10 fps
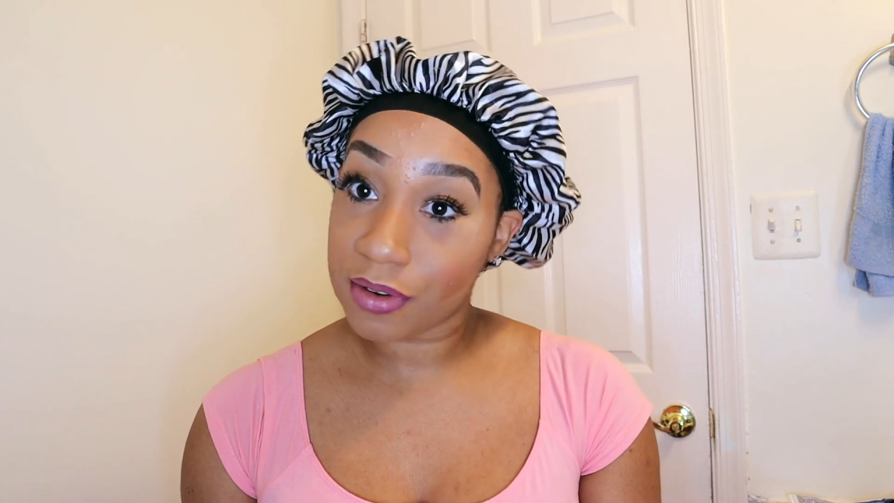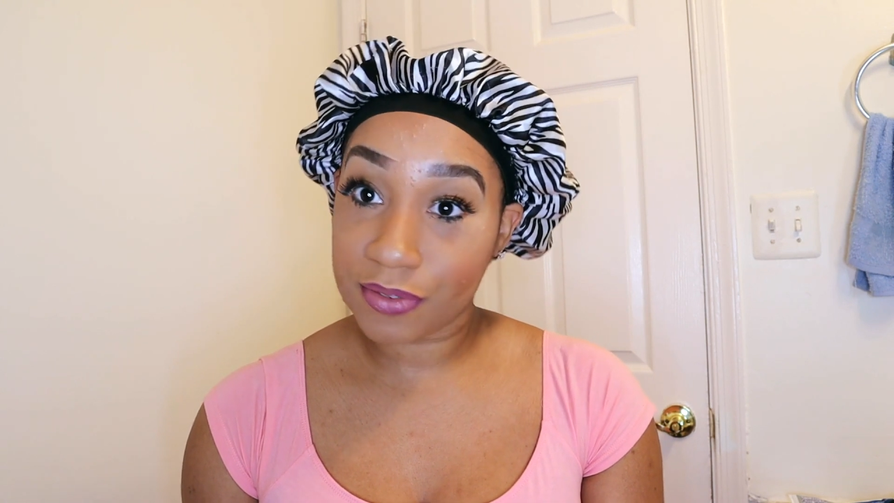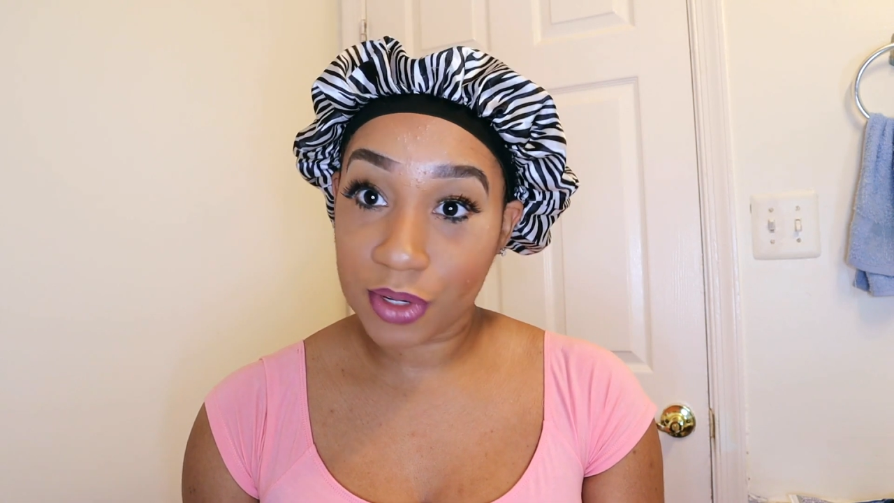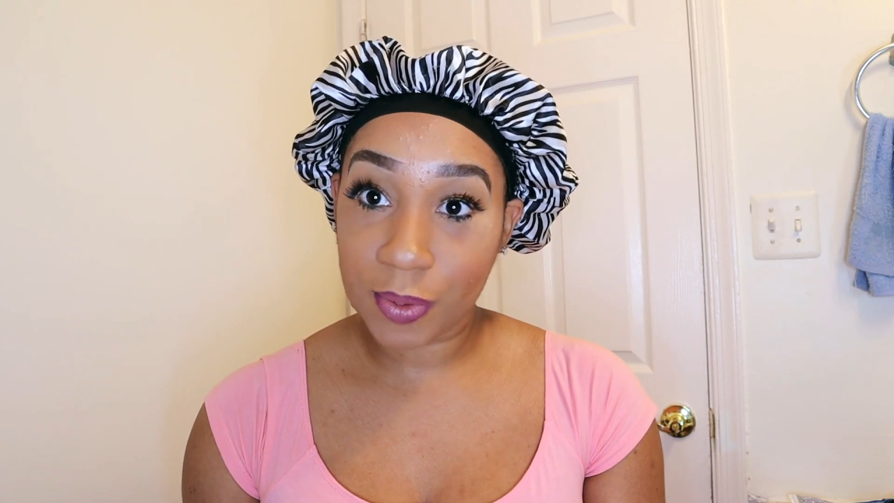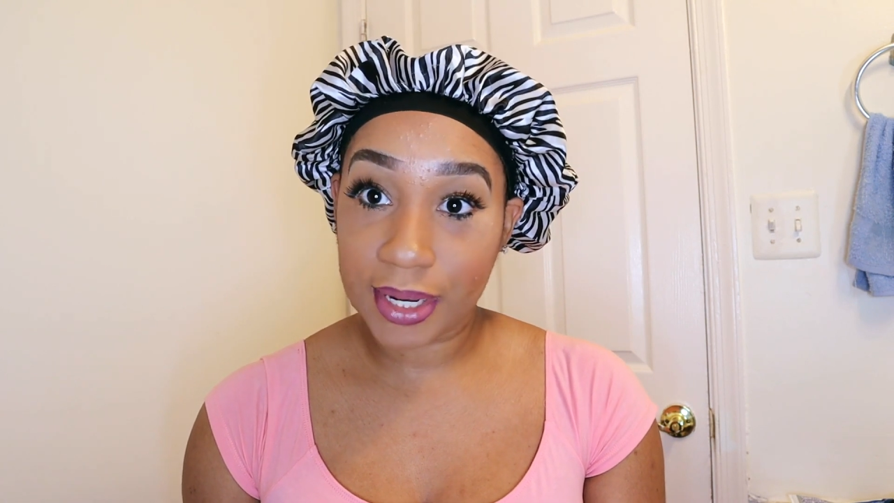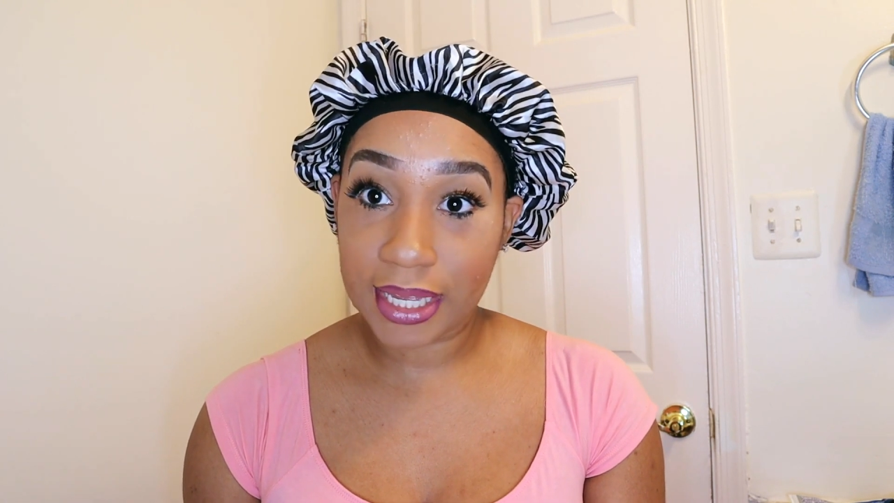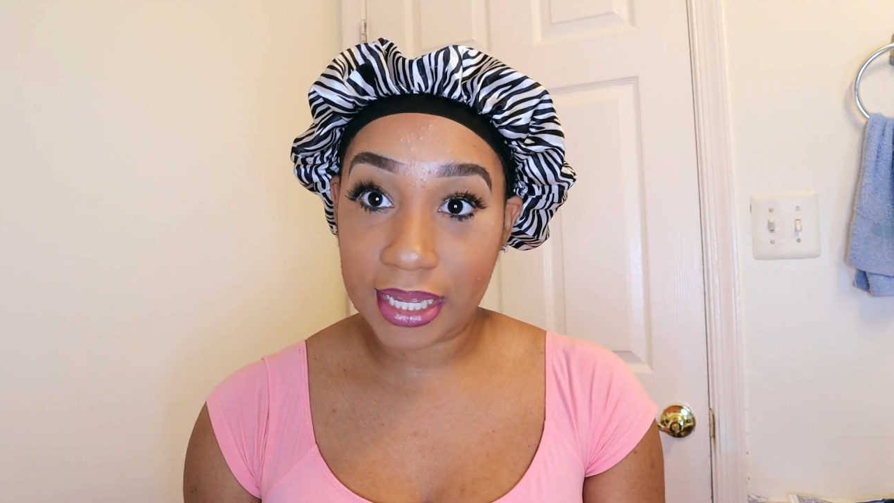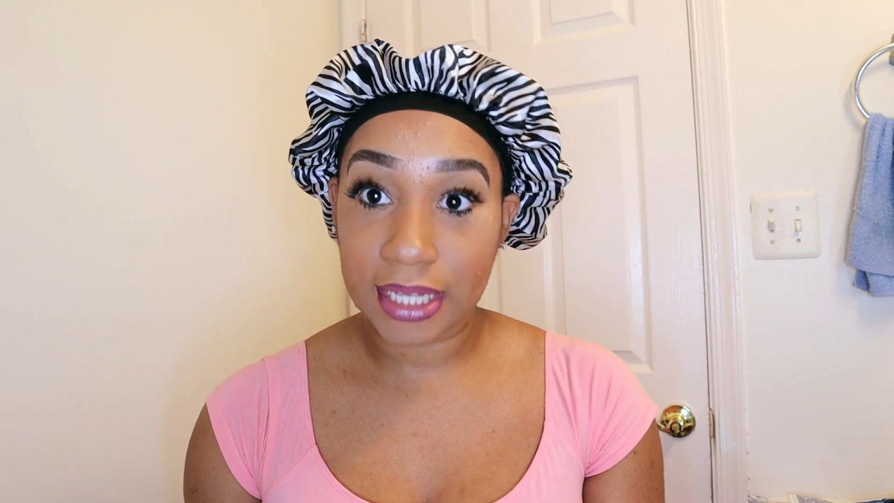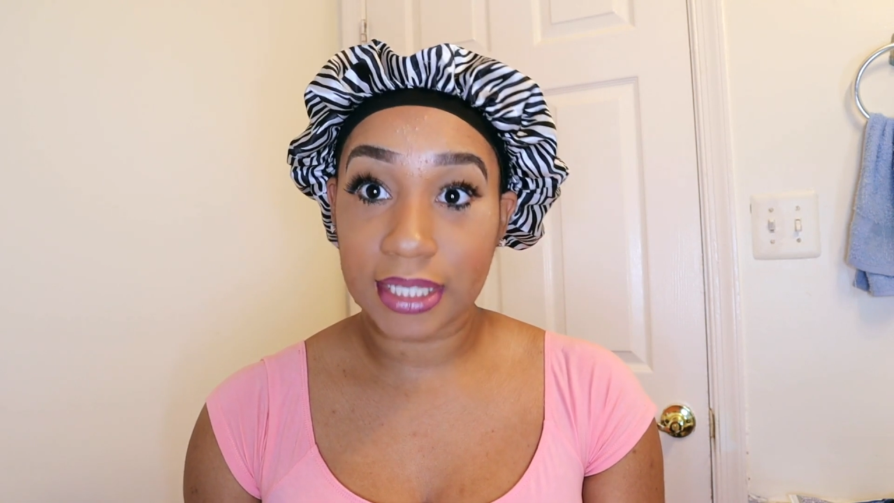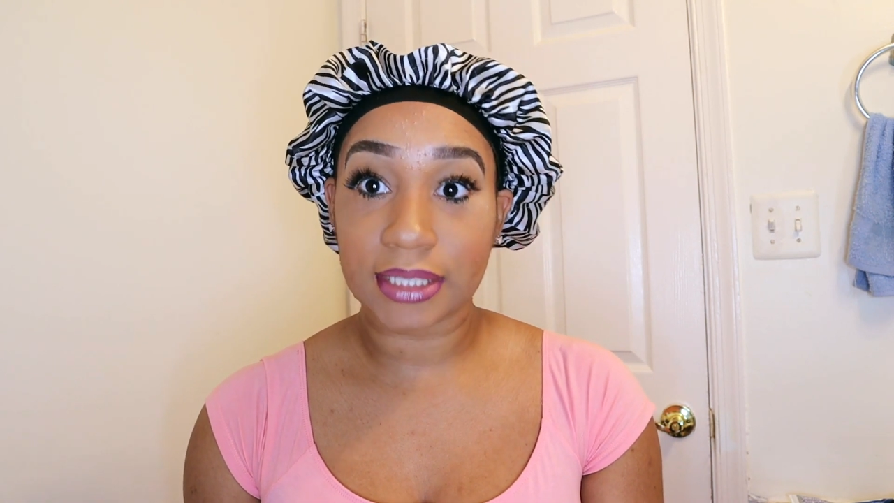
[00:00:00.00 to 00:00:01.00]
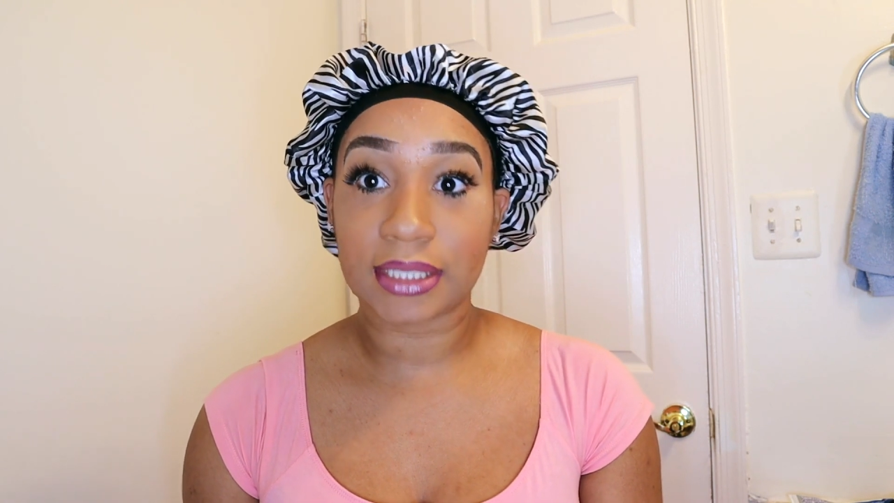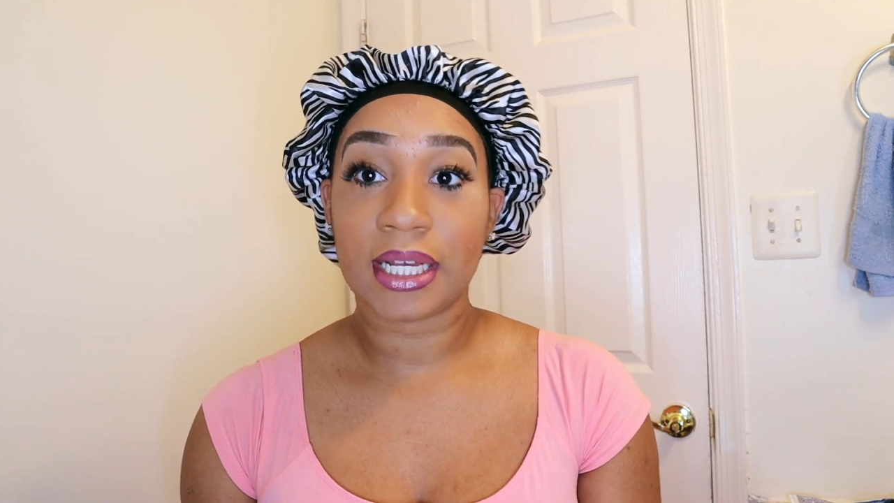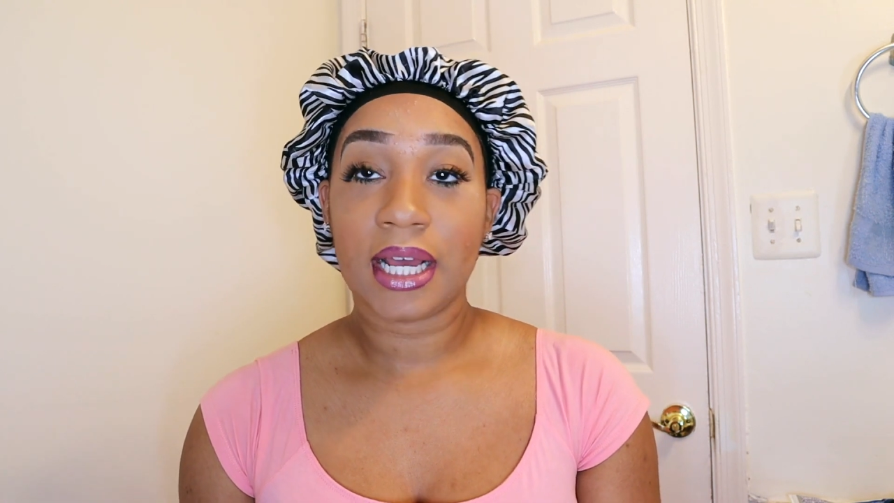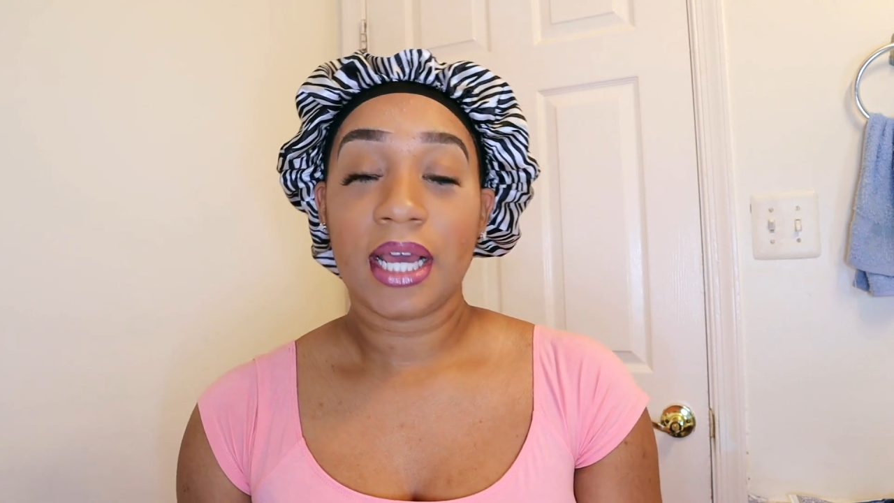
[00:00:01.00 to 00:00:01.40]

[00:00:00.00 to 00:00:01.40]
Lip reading: reviewing is